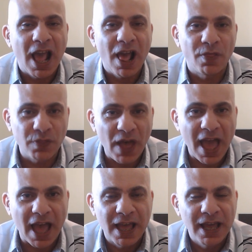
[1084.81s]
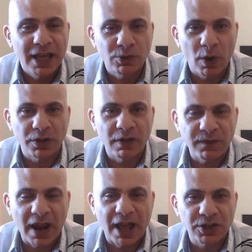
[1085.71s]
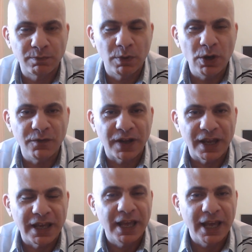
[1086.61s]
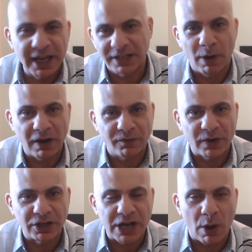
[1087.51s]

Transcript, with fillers: And that is what The Flash movie is, my friends.